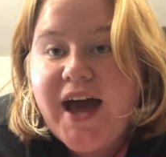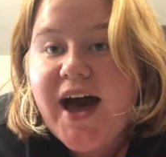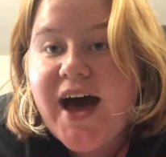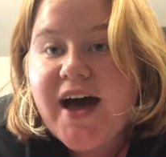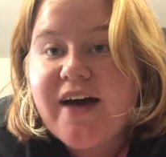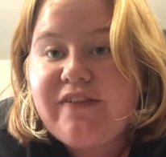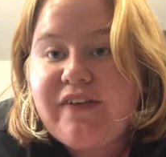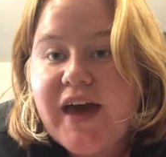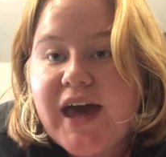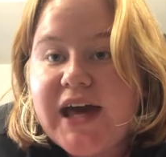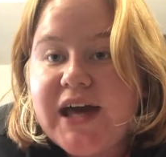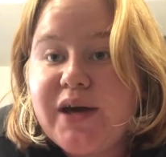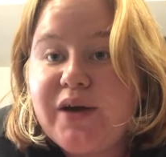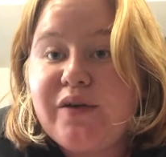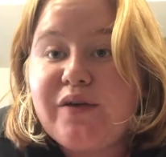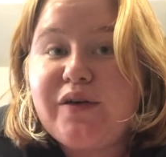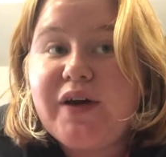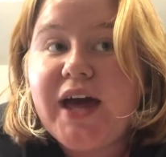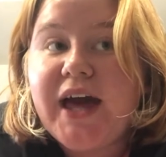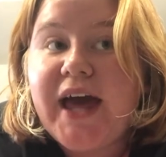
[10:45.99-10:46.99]
Have a
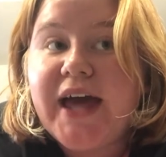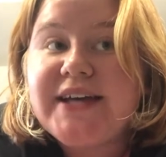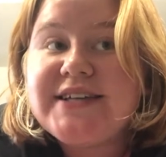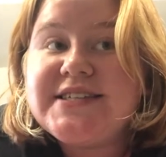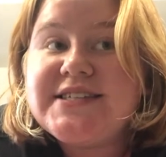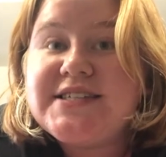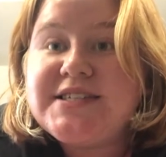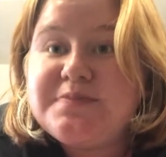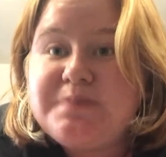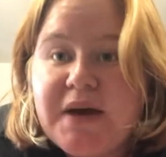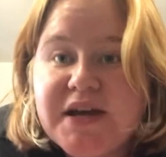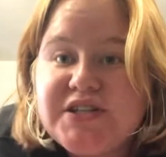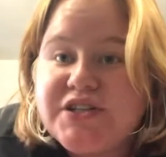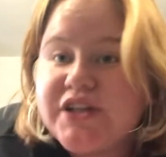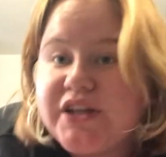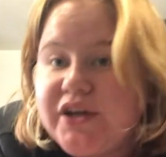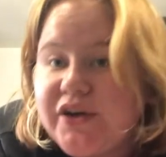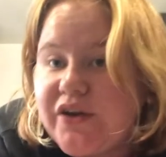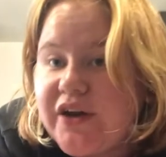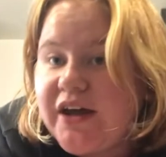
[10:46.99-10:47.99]

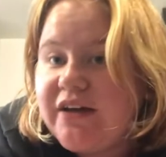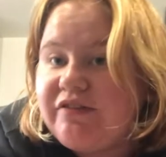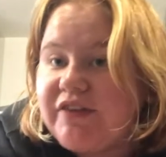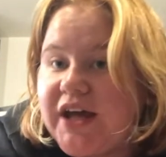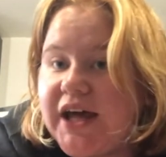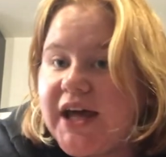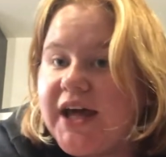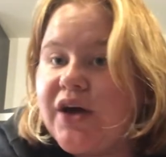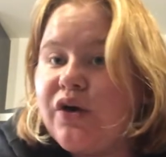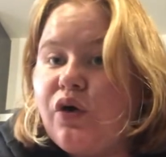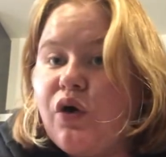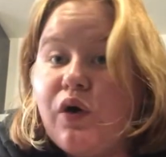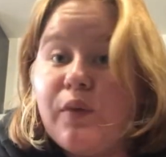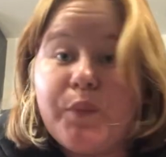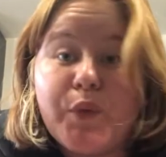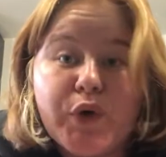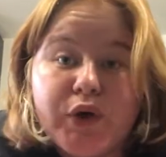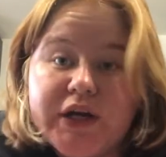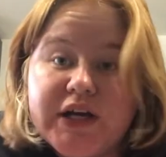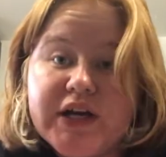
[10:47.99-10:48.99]
especially good evening or
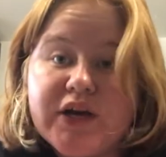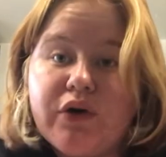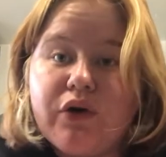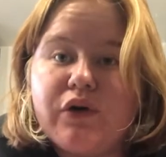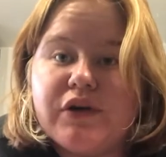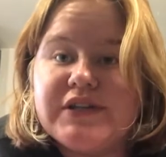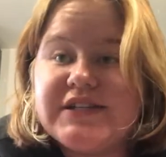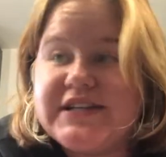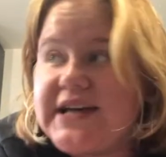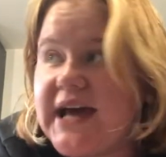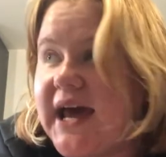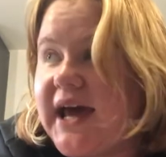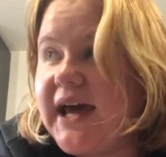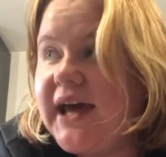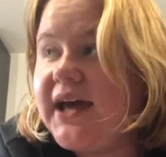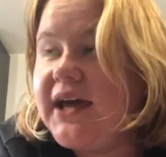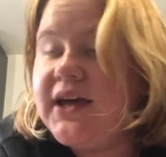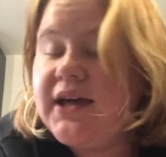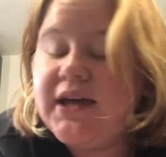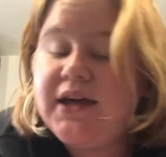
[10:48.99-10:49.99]
morning or day.
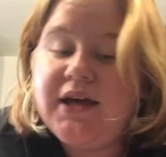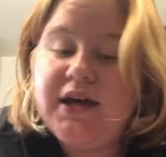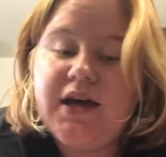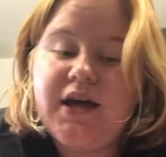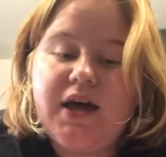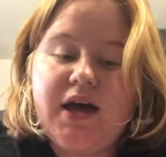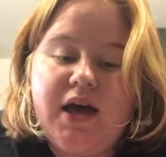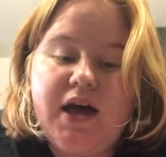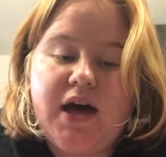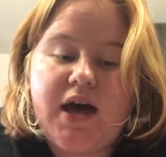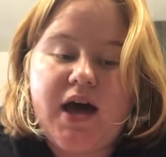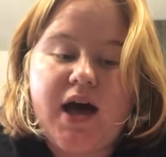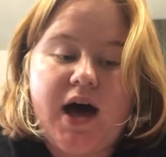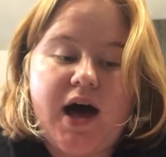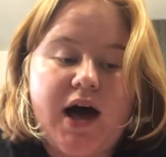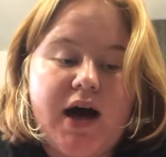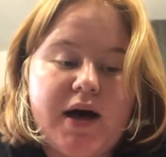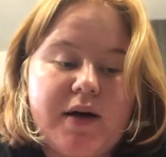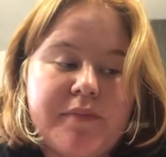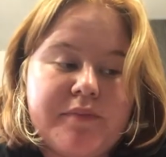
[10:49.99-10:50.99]

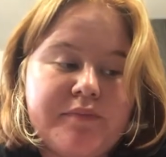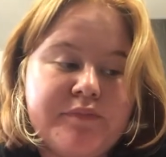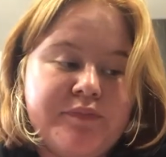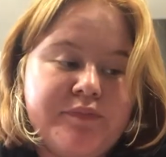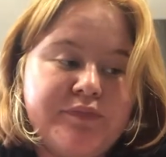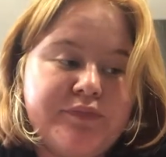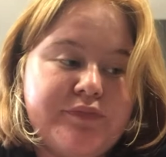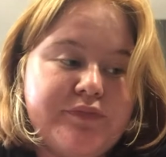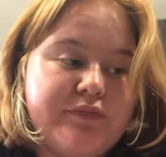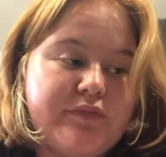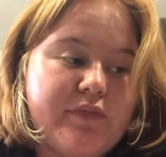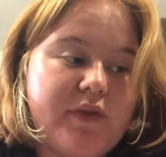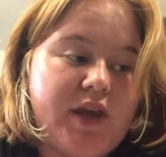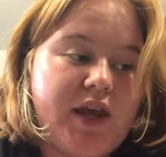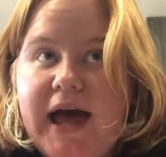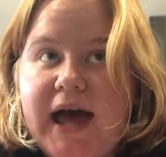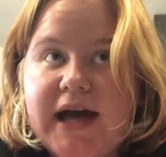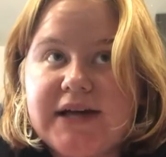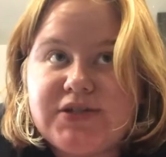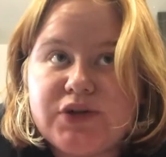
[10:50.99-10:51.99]

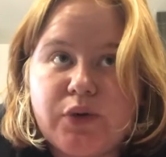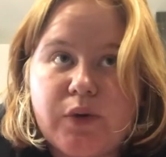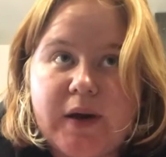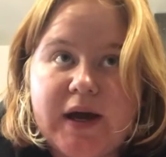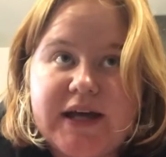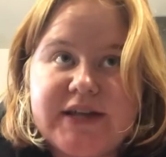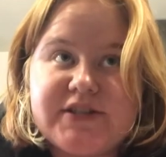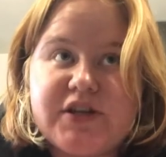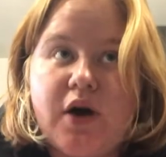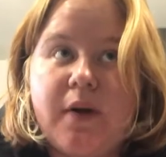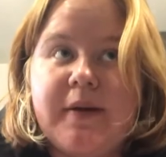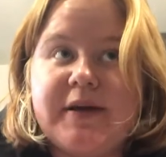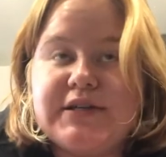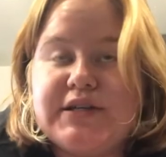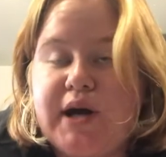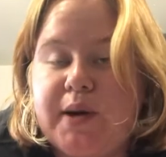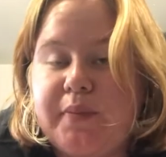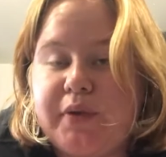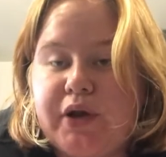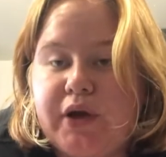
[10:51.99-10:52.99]
As always, comment
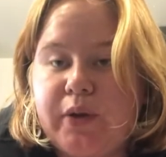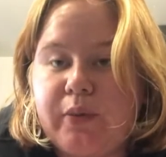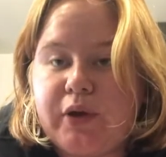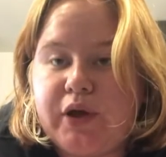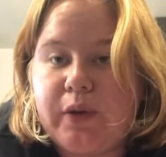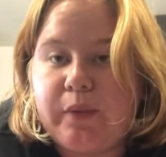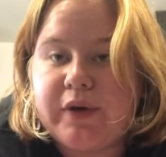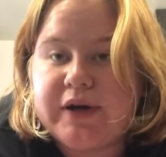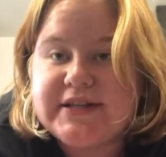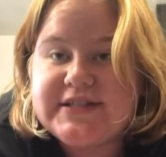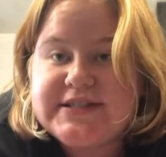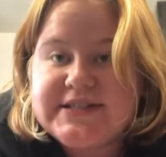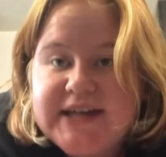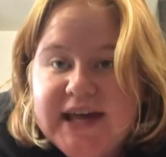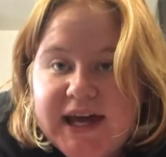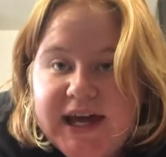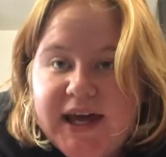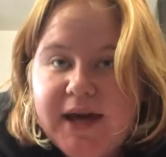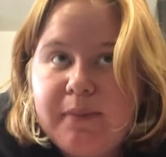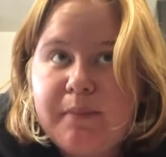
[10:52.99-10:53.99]
down below what you want to
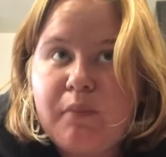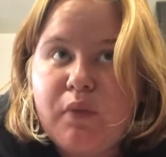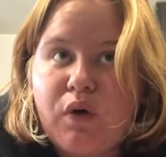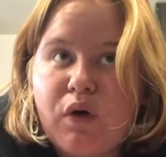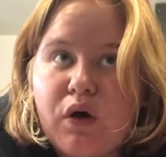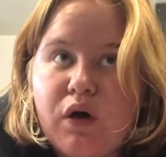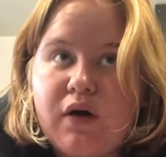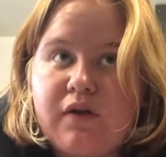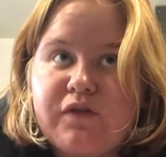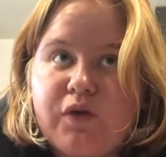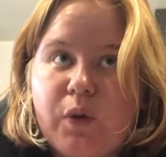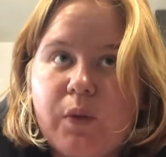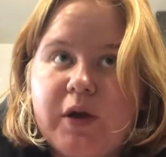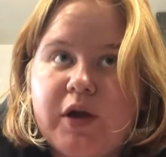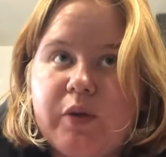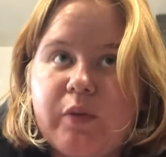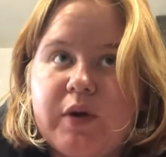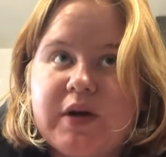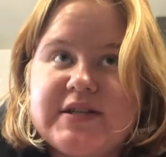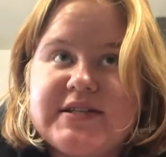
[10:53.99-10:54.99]
see more of or what
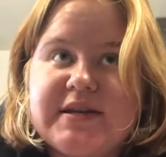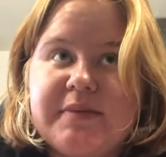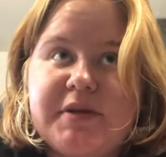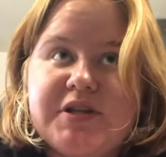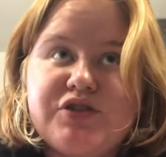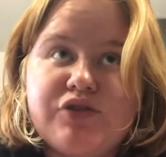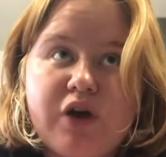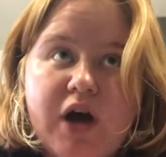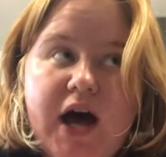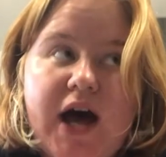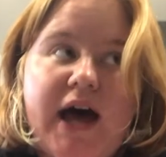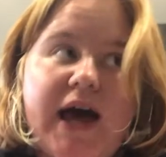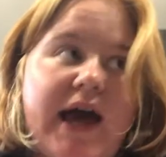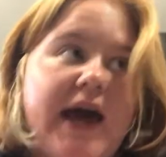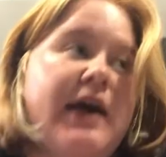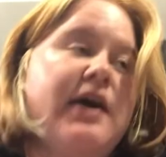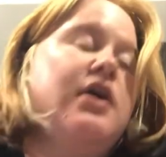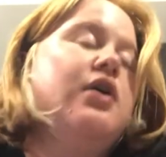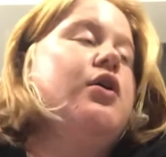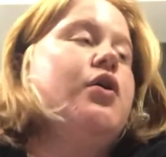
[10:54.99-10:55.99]
you want to see me
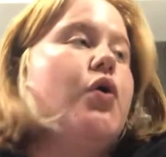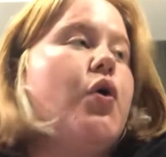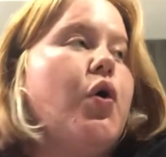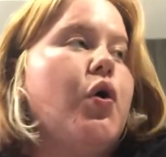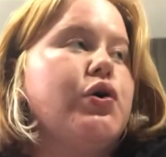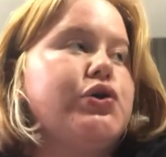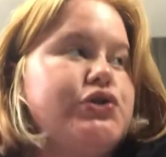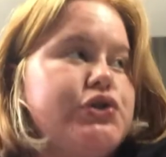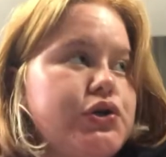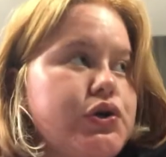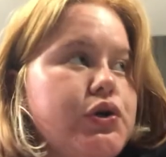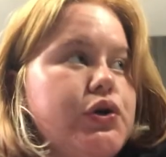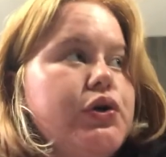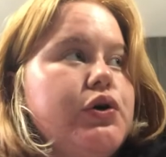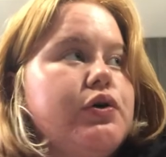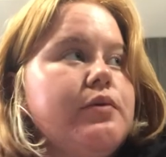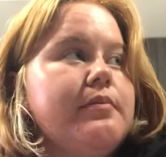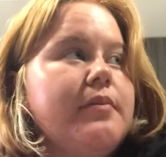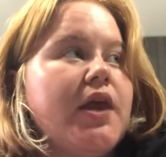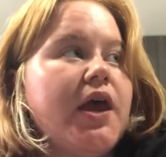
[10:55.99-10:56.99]
try or do.